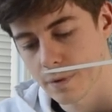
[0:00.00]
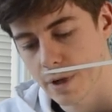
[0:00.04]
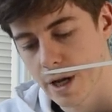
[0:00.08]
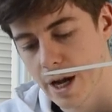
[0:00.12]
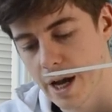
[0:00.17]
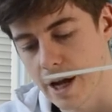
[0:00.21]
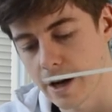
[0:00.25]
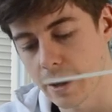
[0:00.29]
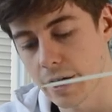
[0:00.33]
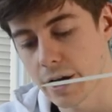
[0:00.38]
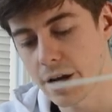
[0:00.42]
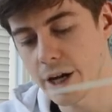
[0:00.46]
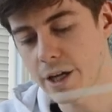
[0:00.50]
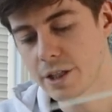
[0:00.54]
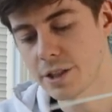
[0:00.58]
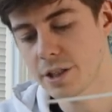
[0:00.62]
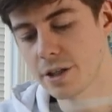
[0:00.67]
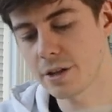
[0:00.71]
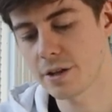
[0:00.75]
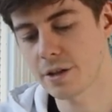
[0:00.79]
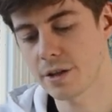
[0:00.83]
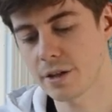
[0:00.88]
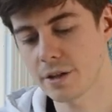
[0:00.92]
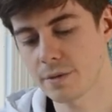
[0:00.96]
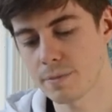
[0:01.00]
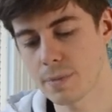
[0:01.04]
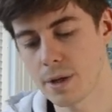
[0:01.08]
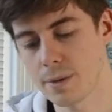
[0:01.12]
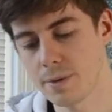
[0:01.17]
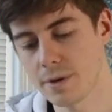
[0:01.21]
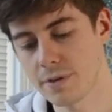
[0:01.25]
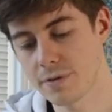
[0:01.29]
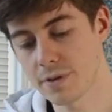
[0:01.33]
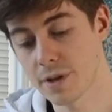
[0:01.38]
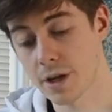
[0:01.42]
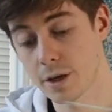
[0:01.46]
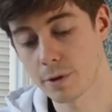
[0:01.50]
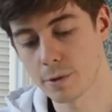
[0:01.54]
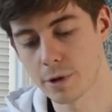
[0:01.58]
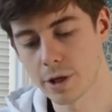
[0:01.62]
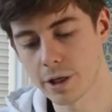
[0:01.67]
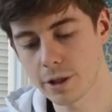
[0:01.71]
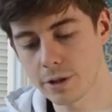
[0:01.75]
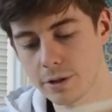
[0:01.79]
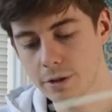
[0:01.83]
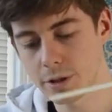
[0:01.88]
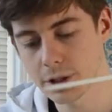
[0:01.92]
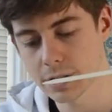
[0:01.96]
And I actually think maybe even that
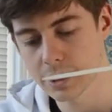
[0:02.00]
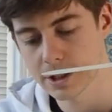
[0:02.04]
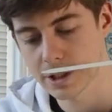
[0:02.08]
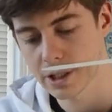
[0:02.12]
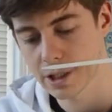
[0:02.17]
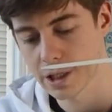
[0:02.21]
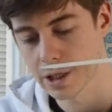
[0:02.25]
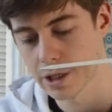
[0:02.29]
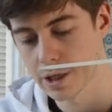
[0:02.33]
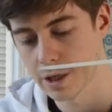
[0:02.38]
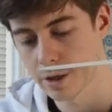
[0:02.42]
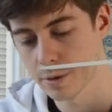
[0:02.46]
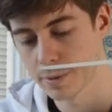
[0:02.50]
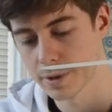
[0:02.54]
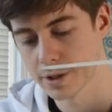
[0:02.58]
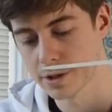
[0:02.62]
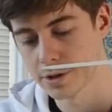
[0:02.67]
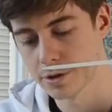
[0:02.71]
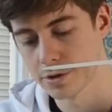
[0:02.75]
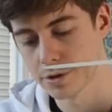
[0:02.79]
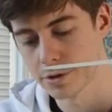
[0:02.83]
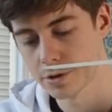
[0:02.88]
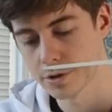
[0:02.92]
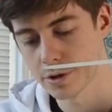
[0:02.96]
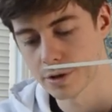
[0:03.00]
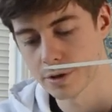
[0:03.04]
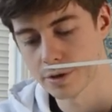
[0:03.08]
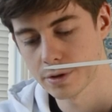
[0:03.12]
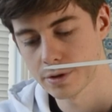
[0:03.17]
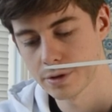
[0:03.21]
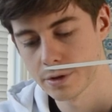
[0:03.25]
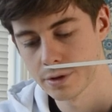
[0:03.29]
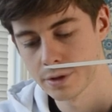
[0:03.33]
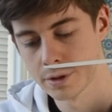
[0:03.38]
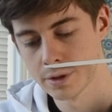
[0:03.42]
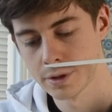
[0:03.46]
guaiacol is still a little bit too strong.